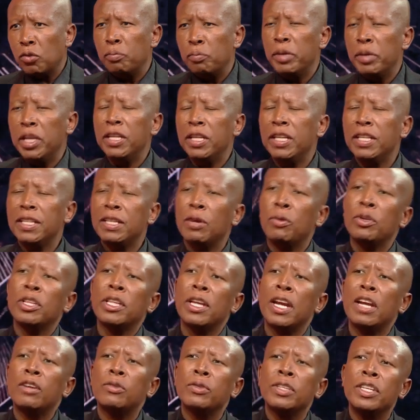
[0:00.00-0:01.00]
So meaning they will
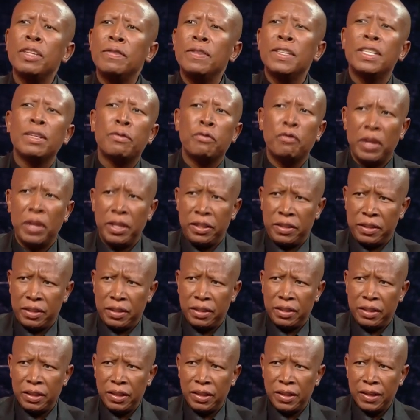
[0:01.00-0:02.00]
try to give it a
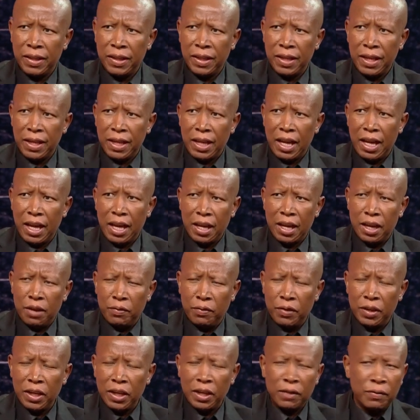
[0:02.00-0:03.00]
face,
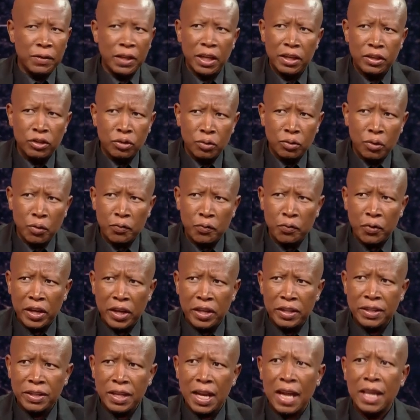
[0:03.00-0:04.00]
even if there is no
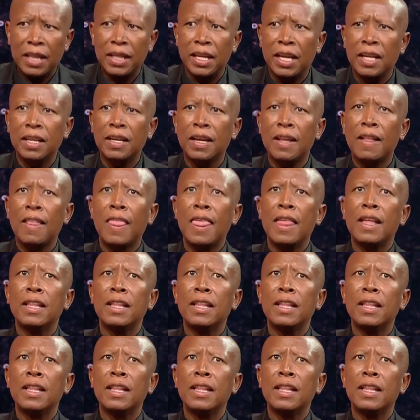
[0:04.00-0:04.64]
face, and then